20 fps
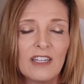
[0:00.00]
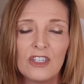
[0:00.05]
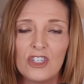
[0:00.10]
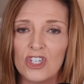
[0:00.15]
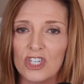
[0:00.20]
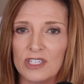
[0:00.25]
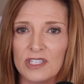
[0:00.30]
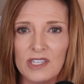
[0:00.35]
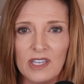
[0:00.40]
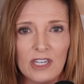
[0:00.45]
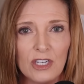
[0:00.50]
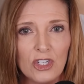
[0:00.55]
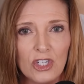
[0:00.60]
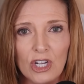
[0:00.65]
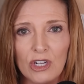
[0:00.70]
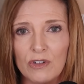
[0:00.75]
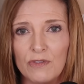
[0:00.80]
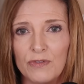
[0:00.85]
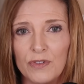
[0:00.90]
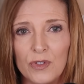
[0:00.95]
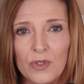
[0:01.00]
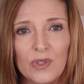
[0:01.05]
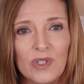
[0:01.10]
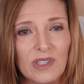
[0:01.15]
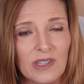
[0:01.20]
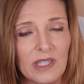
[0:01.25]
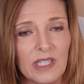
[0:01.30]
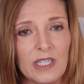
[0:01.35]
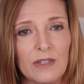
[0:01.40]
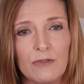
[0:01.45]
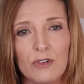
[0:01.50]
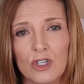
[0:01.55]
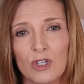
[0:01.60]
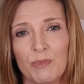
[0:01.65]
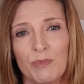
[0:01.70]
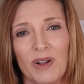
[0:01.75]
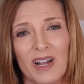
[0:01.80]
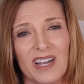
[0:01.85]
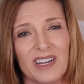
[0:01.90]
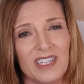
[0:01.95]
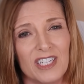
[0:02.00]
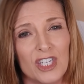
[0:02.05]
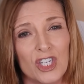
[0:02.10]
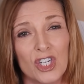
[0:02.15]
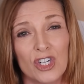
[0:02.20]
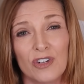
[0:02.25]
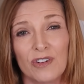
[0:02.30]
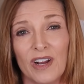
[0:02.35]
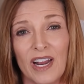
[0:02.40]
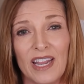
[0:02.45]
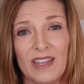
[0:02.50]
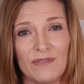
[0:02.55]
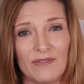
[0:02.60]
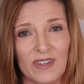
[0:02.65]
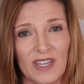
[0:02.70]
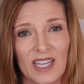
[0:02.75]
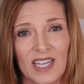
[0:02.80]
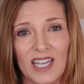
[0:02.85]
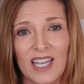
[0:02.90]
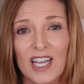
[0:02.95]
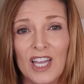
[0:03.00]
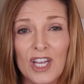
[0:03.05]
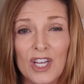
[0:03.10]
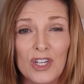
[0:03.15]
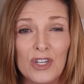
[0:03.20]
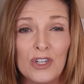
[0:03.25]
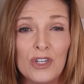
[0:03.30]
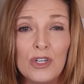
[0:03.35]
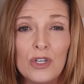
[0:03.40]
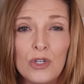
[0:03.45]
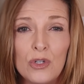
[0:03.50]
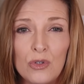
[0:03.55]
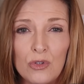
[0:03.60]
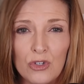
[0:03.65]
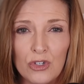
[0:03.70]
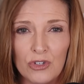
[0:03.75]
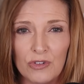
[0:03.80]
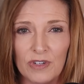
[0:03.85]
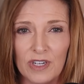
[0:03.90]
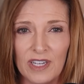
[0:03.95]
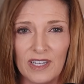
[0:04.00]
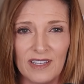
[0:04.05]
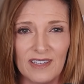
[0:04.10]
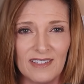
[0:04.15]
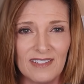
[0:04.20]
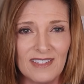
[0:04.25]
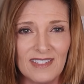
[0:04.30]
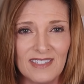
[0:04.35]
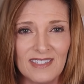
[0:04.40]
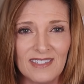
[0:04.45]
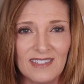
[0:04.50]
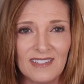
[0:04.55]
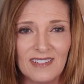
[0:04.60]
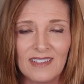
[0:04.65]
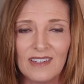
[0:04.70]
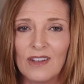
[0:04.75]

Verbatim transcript: And just like junk food leaves your body craving nutrients,